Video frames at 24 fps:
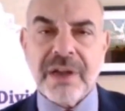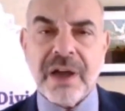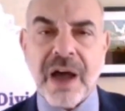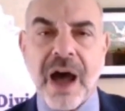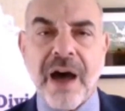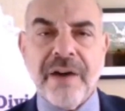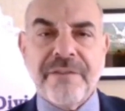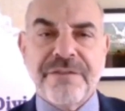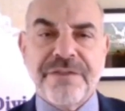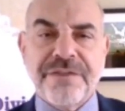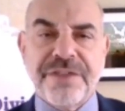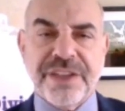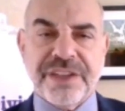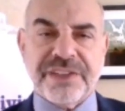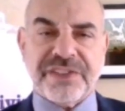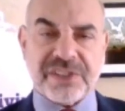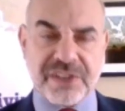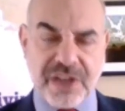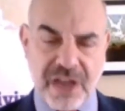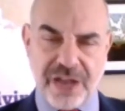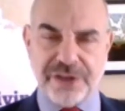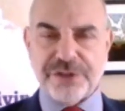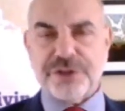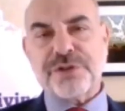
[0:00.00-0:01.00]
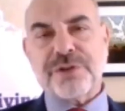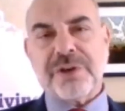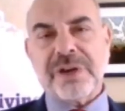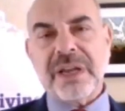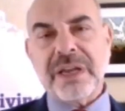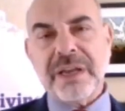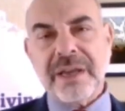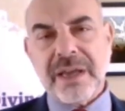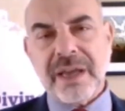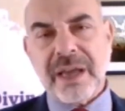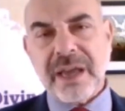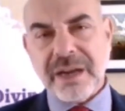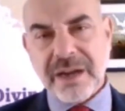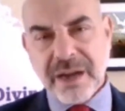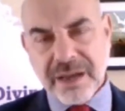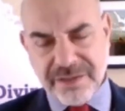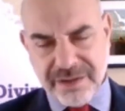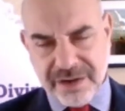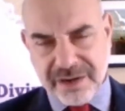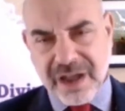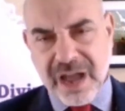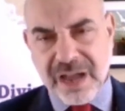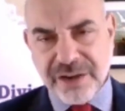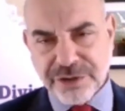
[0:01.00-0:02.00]
of this country and
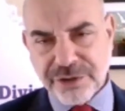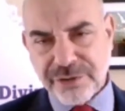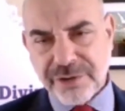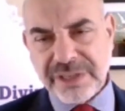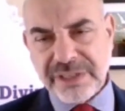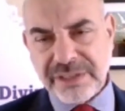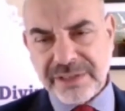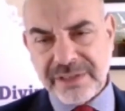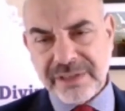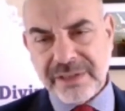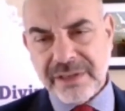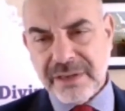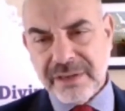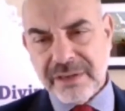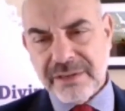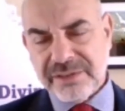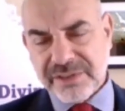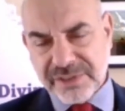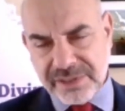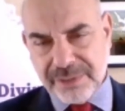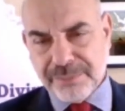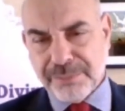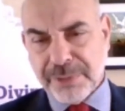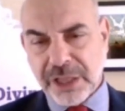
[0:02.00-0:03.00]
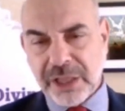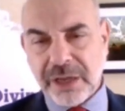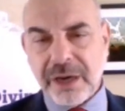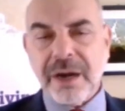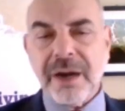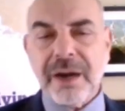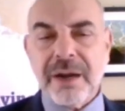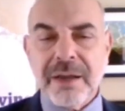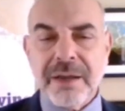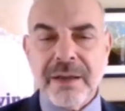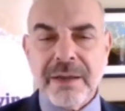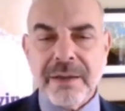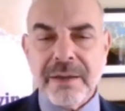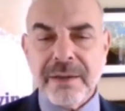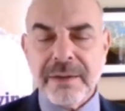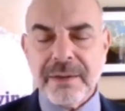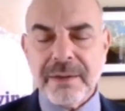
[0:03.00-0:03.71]
other countries similar.